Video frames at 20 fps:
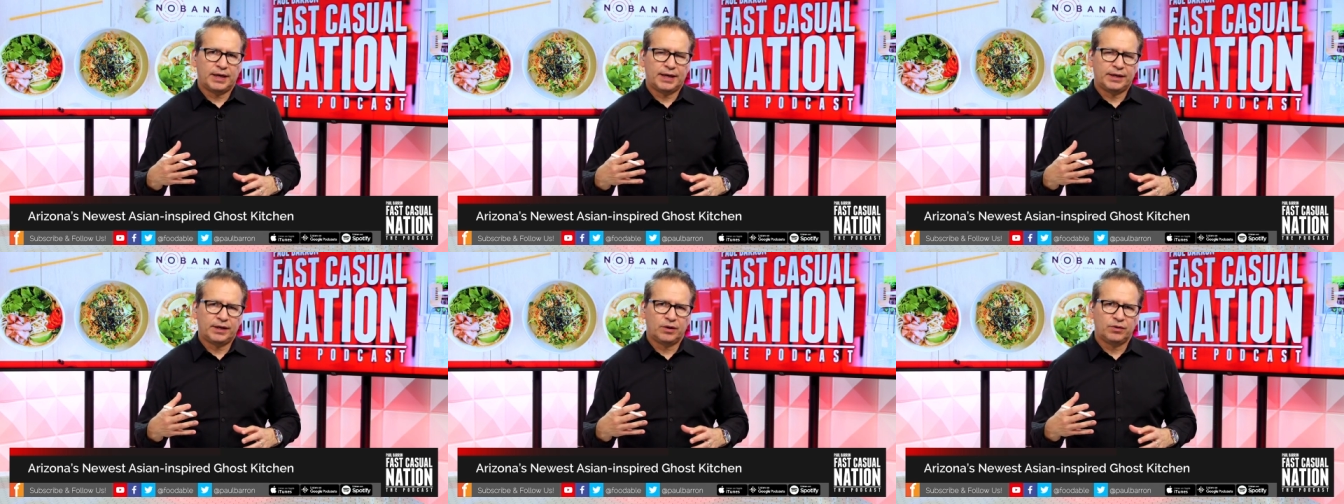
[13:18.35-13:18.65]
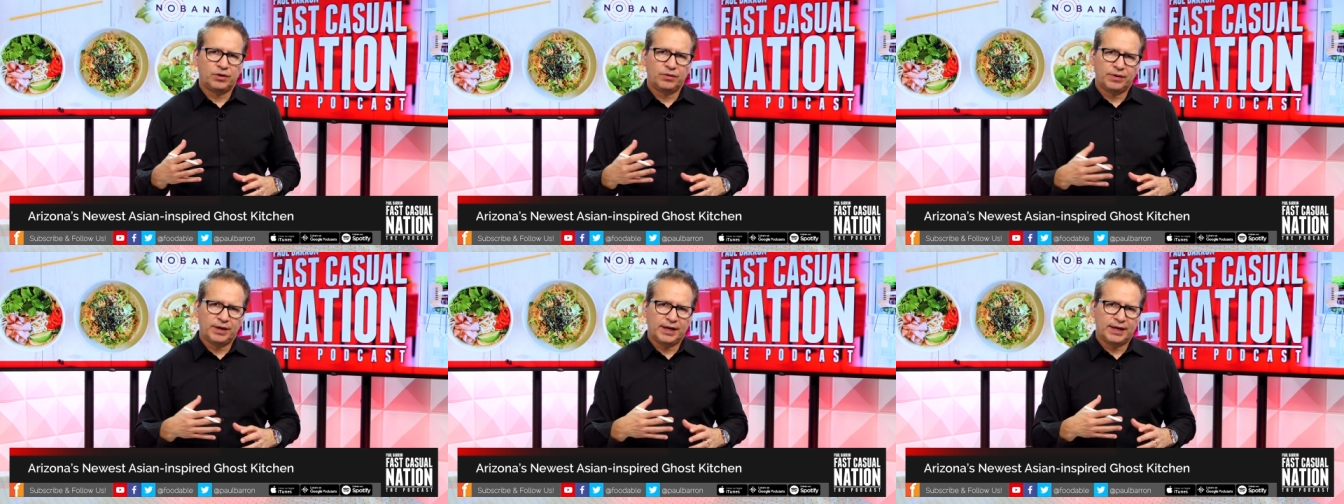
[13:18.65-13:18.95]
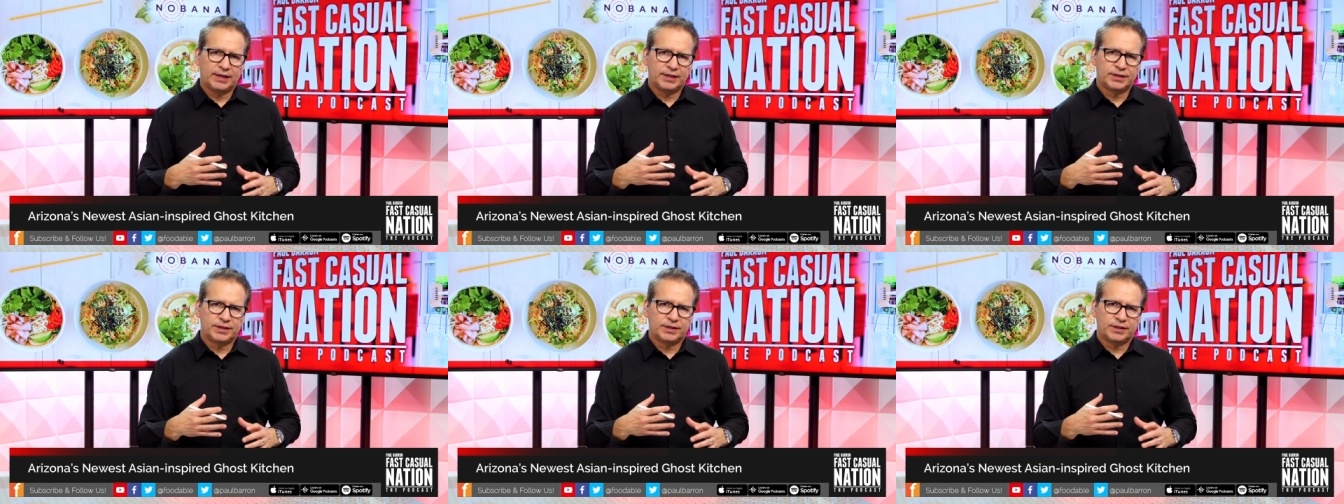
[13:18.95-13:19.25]
I know you
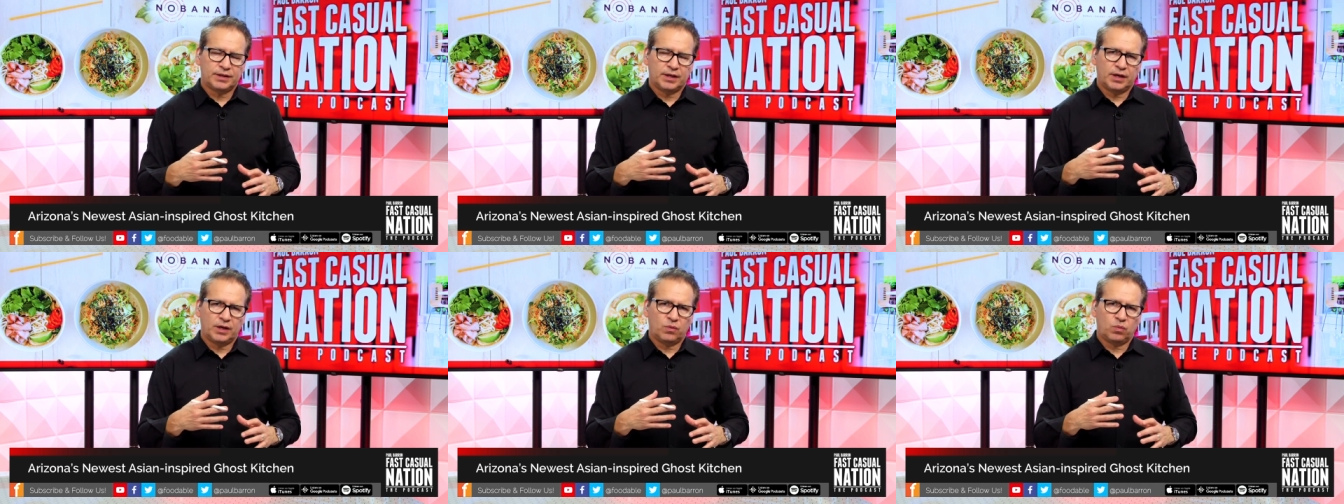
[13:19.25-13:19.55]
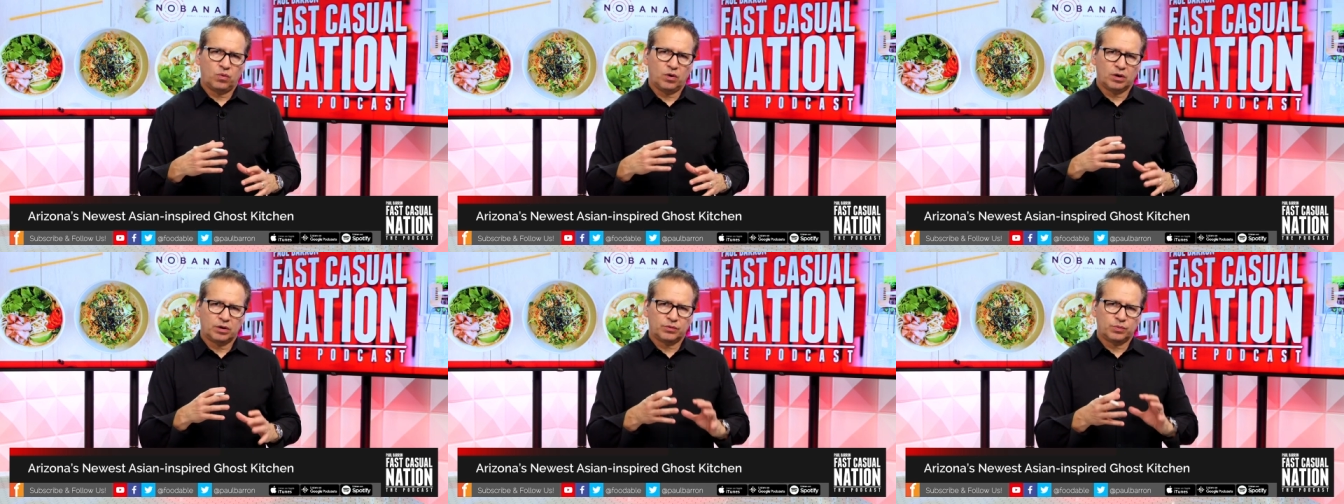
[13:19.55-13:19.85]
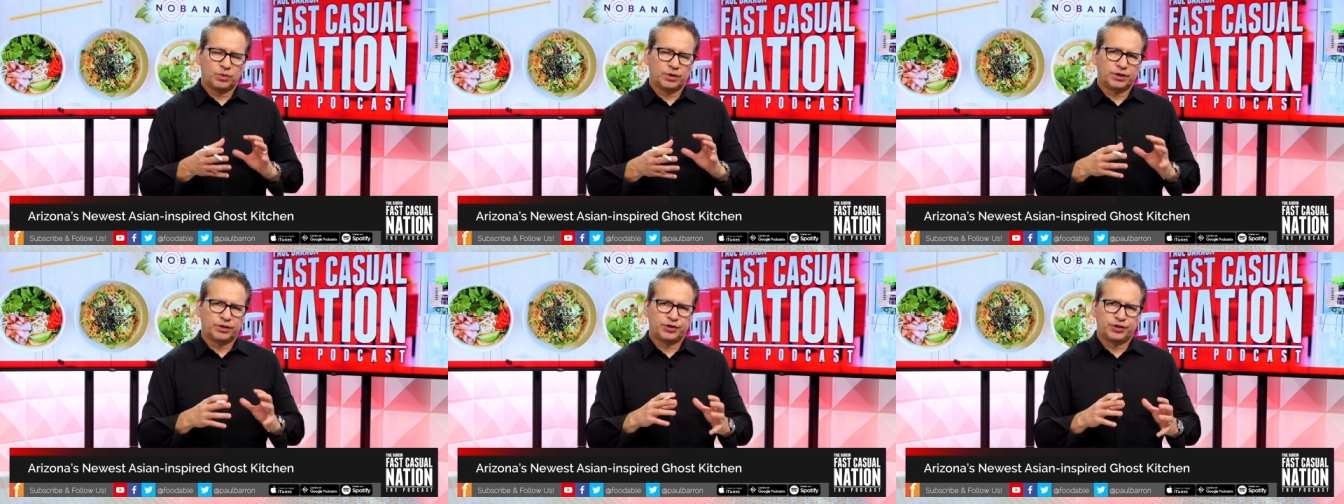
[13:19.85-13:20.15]
guys uh,
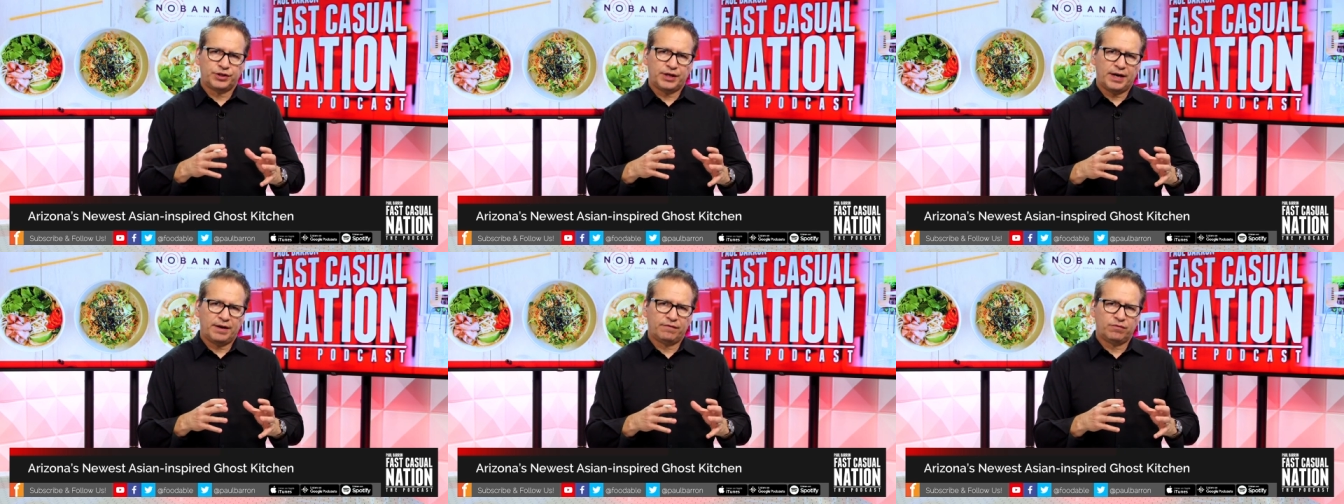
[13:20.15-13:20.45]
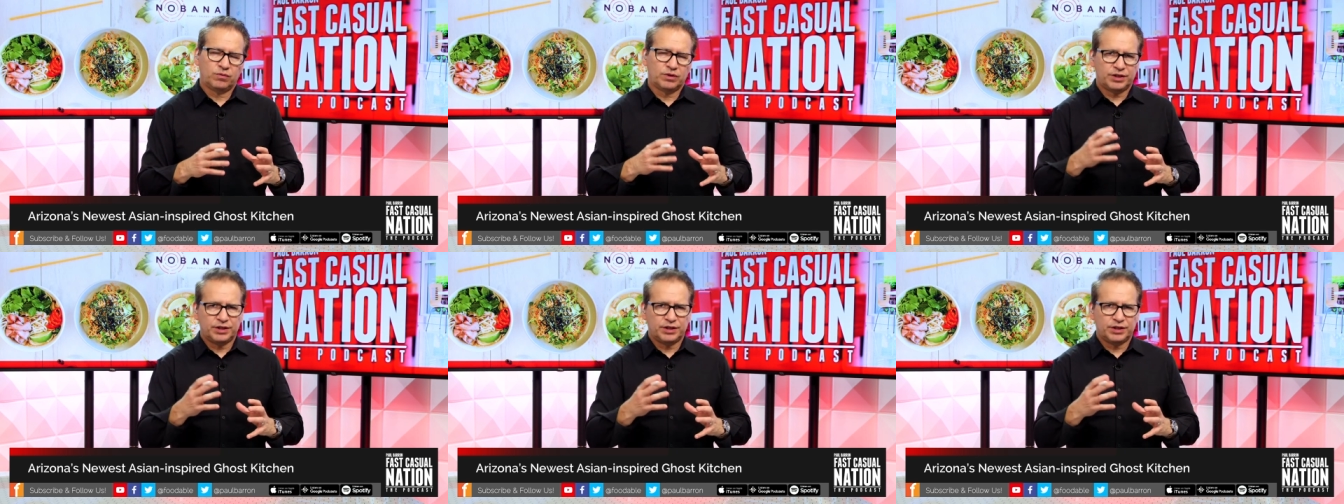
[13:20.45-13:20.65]
worked with a chef.